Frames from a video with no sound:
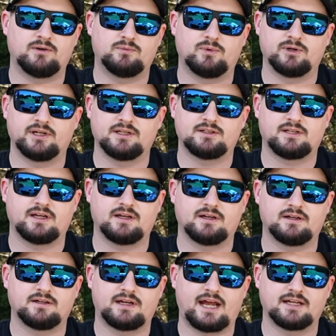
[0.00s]
We'll get
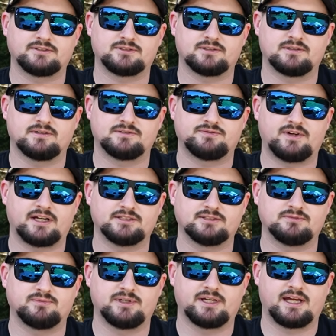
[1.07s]
to answering as fast
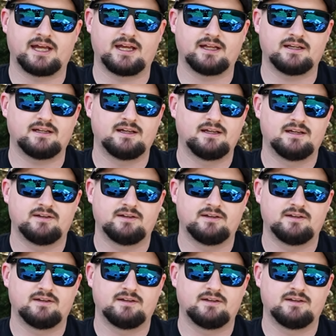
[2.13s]
as we can.